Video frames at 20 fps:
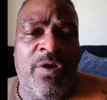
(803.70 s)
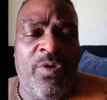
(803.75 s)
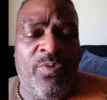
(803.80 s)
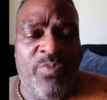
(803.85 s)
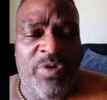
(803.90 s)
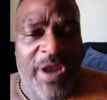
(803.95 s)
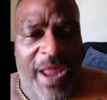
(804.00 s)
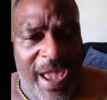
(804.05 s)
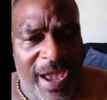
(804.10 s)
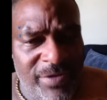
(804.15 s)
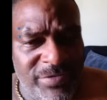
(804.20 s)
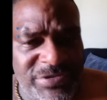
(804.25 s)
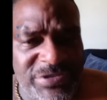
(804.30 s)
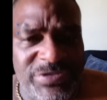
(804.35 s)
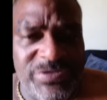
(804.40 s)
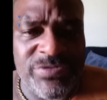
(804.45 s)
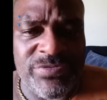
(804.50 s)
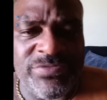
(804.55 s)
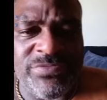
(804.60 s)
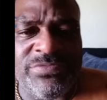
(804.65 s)
with house
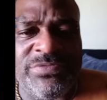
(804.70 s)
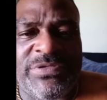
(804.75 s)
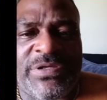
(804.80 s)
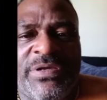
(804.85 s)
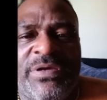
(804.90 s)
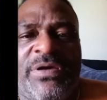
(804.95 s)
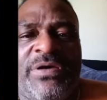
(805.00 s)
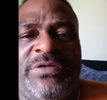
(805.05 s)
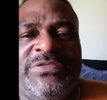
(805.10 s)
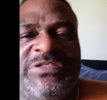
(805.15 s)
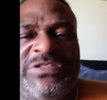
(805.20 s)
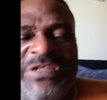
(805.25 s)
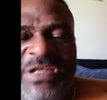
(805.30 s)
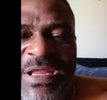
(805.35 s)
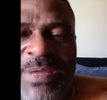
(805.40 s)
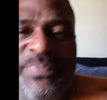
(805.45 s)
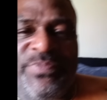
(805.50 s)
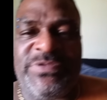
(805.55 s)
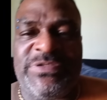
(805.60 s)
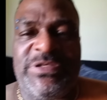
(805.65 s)
shoes,
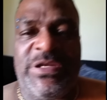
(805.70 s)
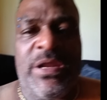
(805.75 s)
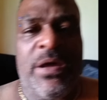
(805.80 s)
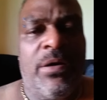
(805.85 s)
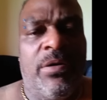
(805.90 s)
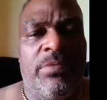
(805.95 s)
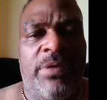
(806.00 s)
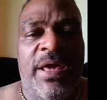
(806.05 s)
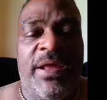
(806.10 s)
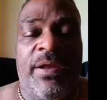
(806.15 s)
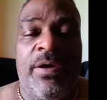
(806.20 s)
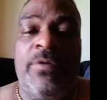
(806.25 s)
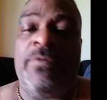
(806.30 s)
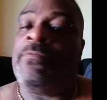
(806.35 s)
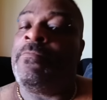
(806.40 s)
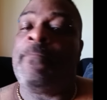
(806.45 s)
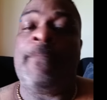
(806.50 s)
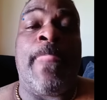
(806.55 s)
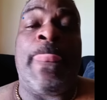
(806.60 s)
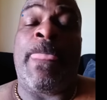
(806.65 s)
slippers and all that on,
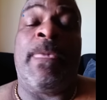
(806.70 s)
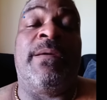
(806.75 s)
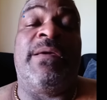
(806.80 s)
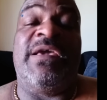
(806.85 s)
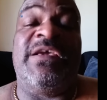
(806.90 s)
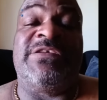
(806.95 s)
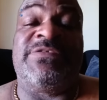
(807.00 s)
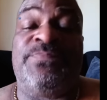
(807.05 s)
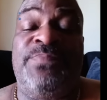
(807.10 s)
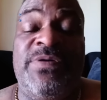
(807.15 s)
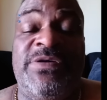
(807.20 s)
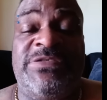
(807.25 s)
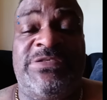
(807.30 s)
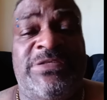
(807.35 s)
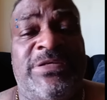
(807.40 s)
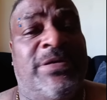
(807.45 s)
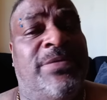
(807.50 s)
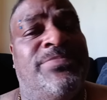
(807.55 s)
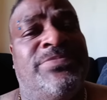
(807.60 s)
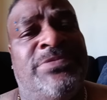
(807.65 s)
it's
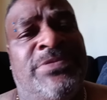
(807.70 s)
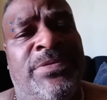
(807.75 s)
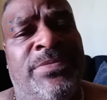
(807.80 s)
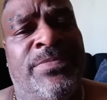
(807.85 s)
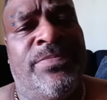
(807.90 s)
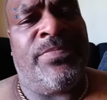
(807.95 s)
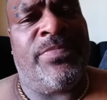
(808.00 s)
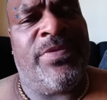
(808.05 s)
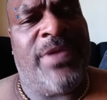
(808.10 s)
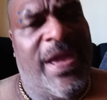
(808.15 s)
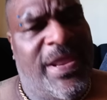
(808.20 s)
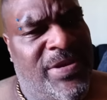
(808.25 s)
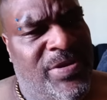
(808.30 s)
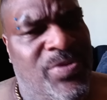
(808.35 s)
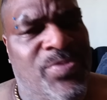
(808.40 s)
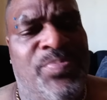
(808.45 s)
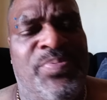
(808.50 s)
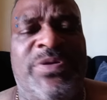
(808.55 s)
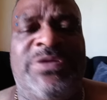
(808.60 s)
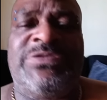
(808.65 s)
push-ups. You gotta do
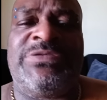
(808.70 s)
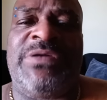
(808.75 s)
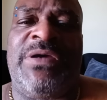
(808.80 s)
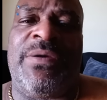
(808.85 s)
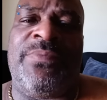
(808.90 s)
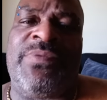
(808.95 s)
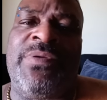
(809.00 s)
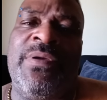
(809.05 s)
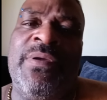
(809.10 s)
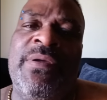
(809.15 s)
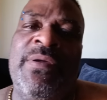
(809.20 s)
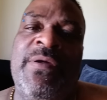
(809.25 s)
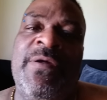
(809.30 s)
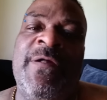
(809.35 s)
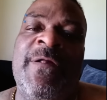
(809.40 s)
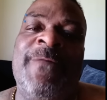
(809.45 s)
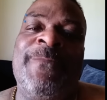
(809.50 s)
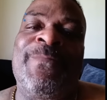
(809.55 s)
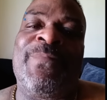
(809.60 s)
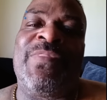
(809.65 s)
push-ups.
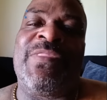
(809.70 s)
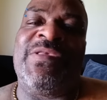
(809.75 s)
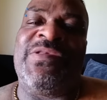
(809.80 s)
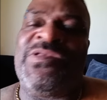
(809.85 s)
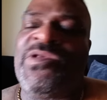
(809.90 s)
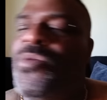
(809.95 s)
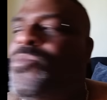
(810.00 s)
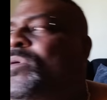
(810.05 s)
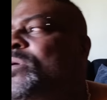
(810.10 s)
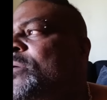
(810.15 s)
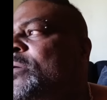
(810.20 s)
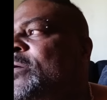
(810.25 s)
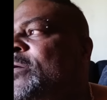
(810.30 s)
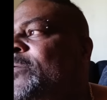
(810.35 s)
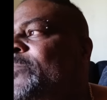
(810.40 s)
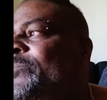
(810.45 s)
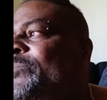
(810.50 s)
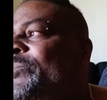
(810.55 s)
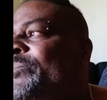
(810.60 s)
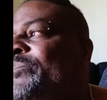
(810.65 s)
So I'm